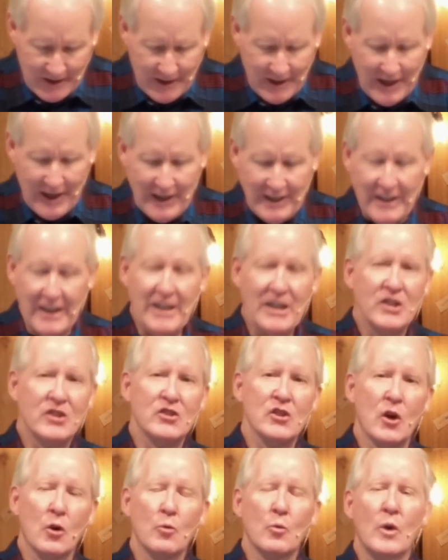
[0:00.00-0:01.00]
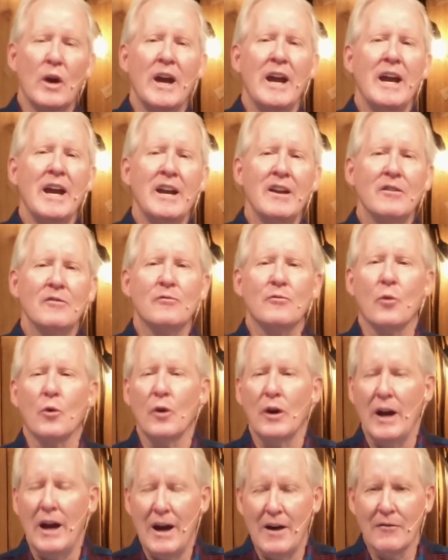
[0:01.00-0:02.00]
And he shall reign
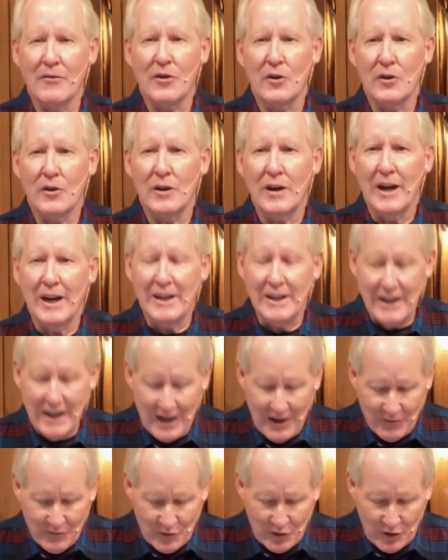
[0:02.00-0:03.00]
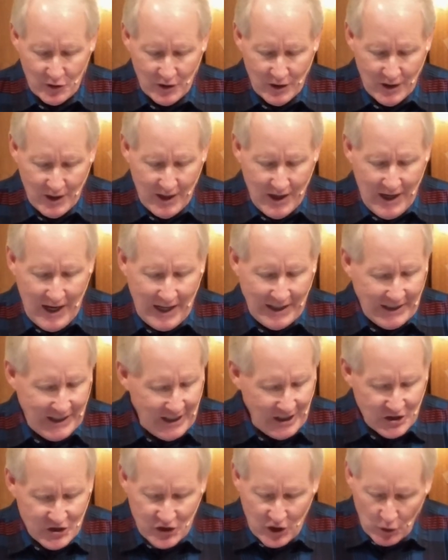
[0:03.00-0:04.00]
forever and ever, and
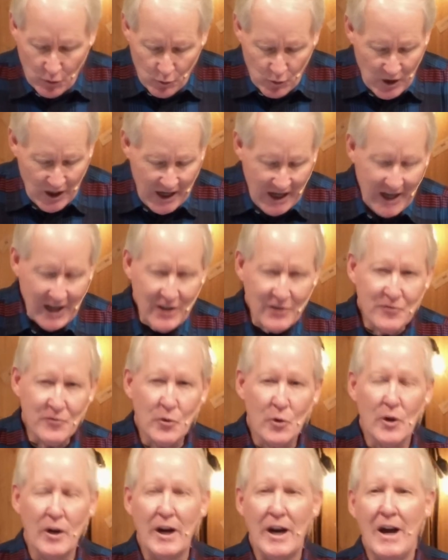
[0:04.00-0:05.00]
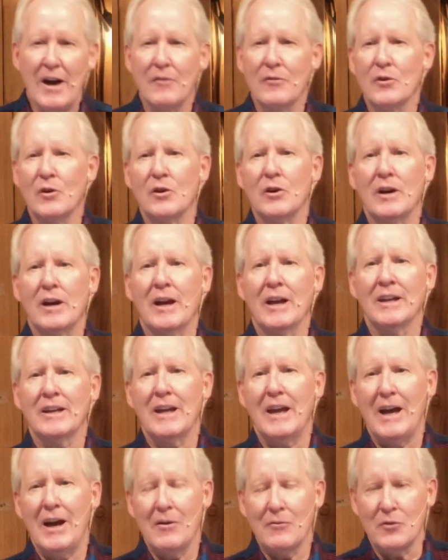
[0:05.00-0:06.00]
he shall reign forever and
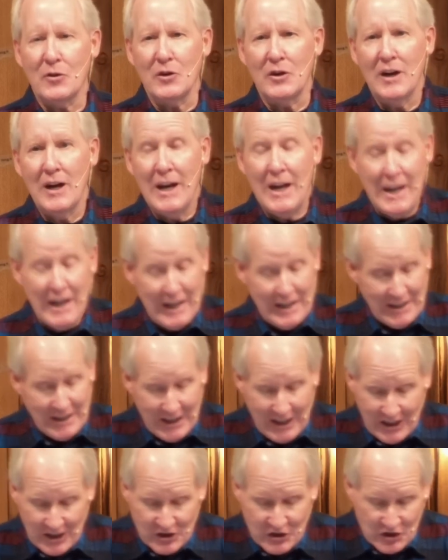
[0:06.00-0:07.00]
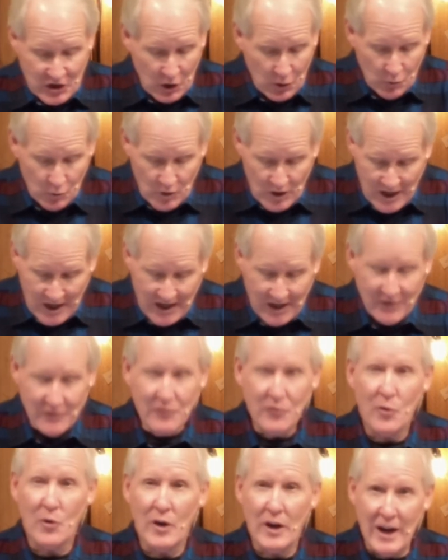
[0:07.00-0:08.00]
ever, and he shall reign
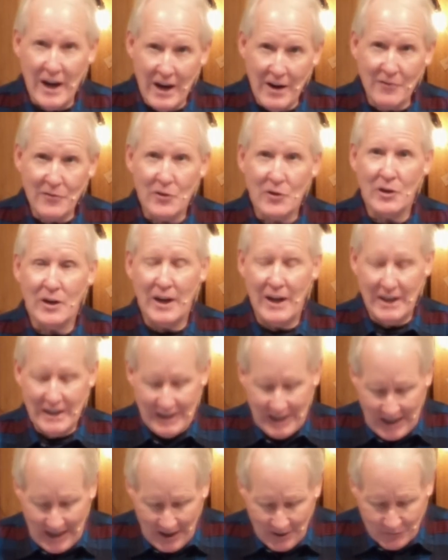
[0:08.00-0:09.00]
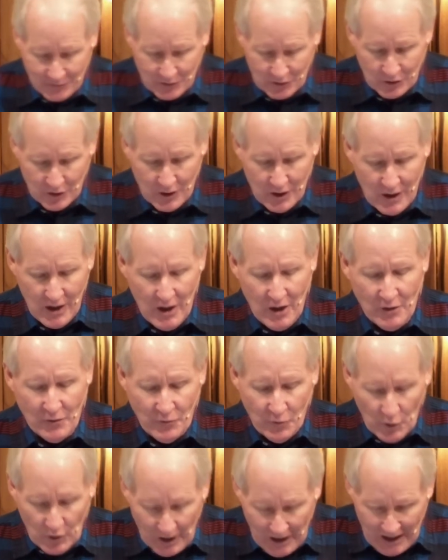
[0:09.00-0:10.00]
forever and ever,
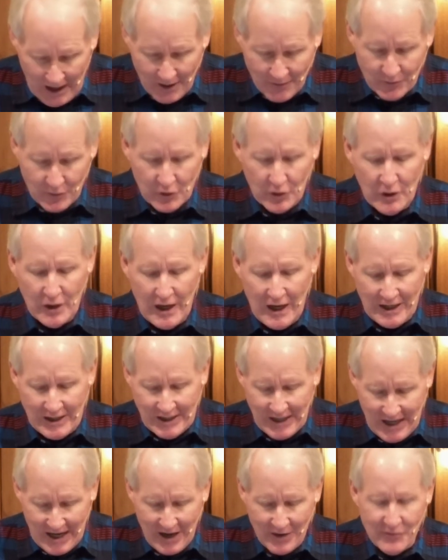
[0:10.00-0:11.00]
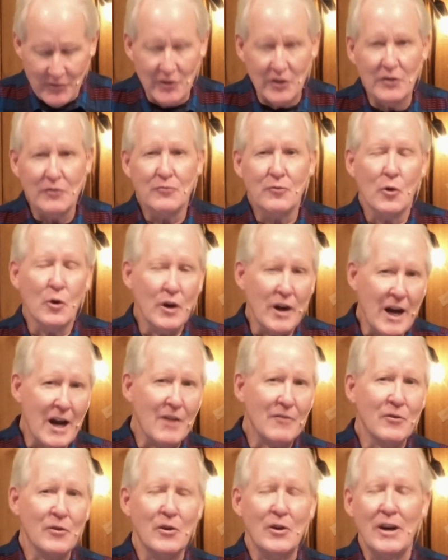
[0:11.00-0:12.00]
forever and ever,
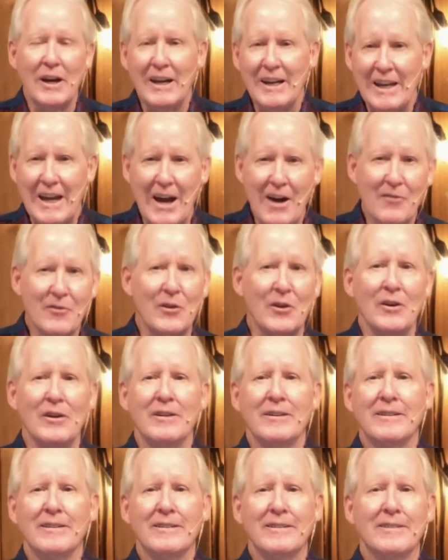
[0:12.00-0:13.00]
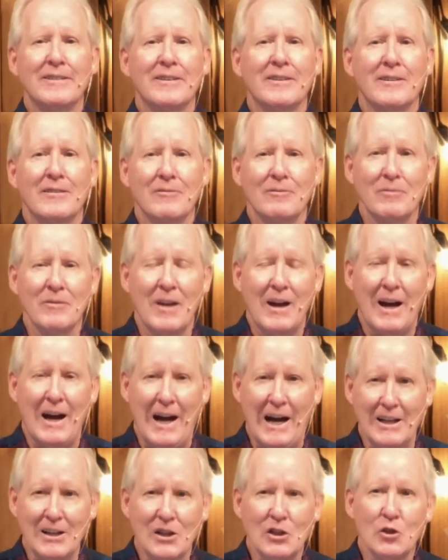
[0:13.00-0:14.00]
forever and ever.
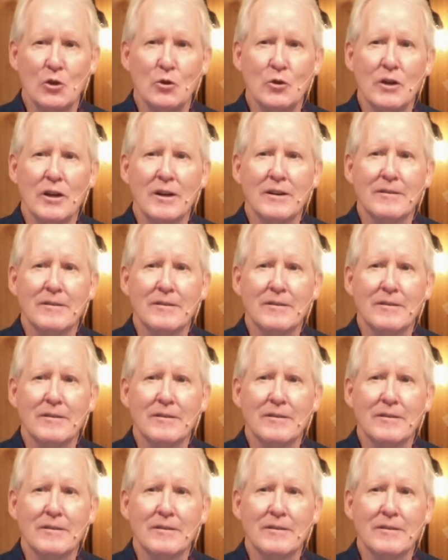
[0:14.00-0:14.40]
Hallelujah.